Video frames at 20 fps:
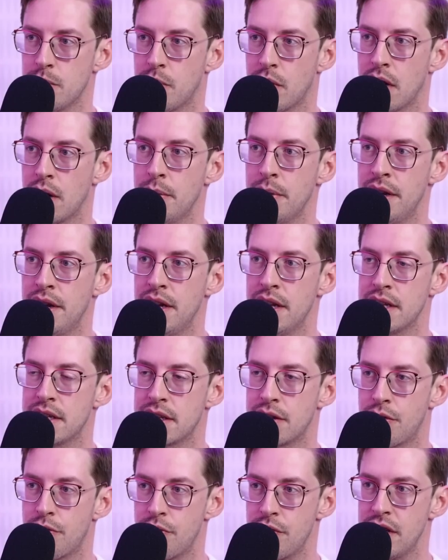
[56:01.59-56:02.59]
apartment,
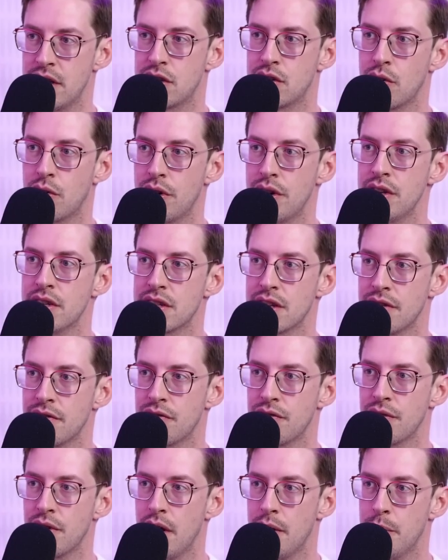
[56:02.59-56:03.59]
it's 3 stories
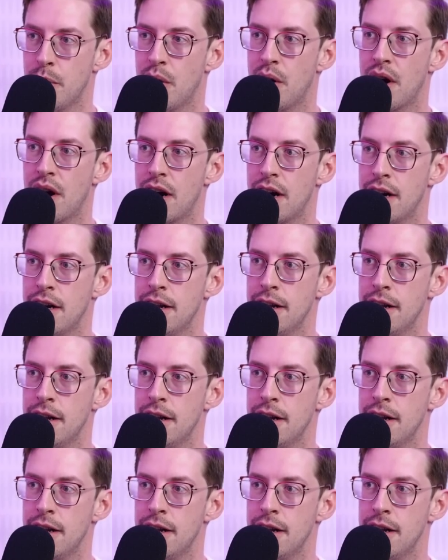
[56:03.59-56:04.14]
of a bar.